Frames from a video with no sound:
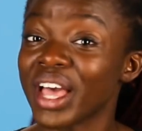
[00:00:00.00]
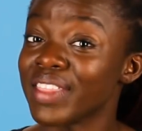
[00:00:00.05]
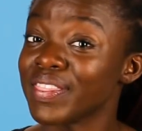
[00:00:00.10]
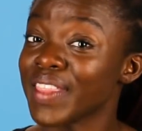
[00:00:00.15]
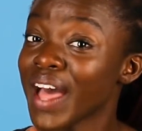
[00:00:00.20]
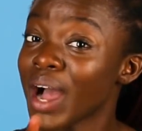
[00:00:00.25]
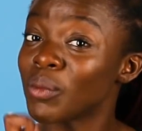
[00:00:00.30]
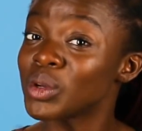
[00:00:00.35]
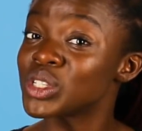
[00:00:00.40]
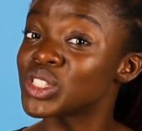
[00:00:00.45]

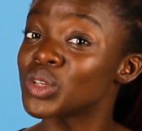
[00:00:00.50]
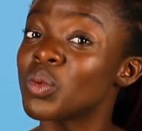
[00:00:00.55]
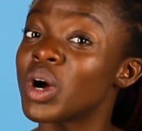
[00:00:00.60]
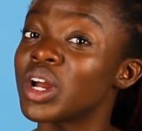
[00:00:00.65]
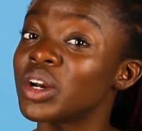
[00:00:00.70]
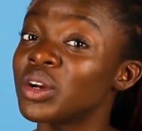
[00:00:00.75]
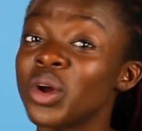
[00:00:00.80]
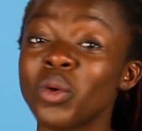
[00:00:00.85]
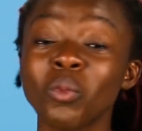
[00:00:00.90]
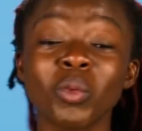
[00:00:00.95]
And that was the
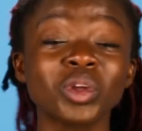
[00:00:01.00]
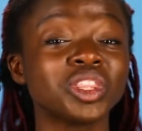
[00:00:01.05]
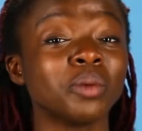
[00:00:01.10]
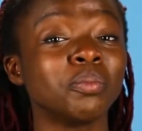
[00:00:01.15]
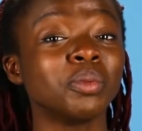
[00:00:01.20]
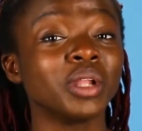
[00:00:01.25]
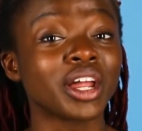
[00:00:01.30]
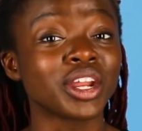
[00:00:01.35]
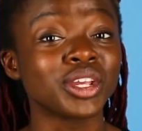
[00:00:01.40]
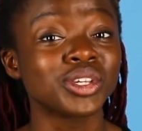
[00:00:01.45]
one with the
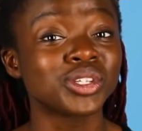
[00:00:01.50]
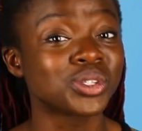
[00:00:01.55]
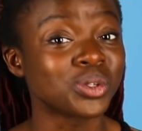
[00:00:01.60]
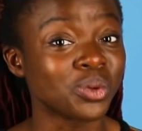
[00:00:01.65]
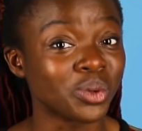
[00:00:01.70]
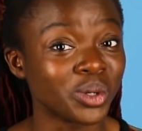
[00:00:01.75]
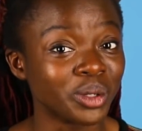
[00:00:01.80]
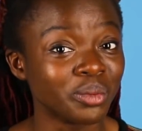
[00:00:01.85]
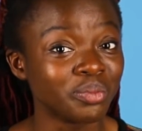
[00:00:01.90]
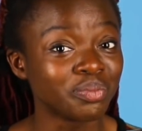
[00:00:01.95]
bloody
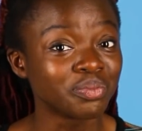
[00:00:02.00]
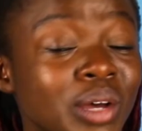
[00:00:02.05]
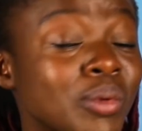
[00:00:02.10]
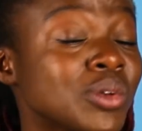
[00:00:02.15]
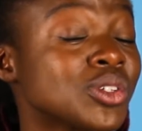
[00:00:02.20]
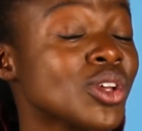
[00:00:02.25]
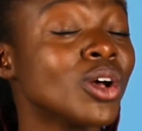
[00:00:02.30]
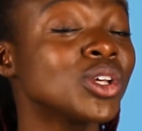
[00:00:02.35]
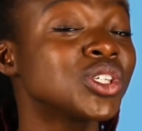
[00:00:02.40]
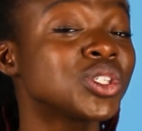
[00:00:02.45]
stool that
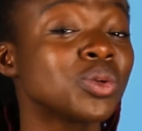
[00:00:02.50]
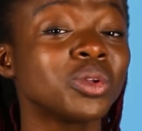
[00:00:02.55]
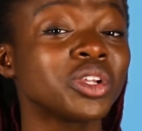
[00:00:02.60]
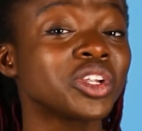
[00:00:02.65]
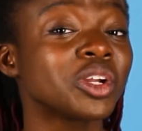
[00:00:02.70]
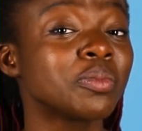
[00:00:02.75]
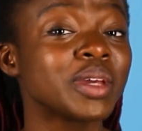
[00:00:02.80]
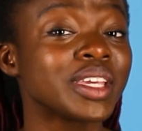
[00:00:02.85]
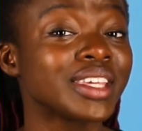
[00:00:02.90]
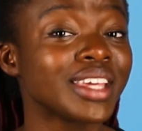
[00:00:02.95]
was also a
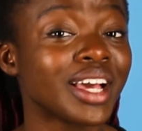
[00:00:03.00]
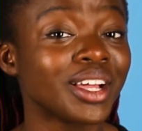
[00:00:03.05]
little bit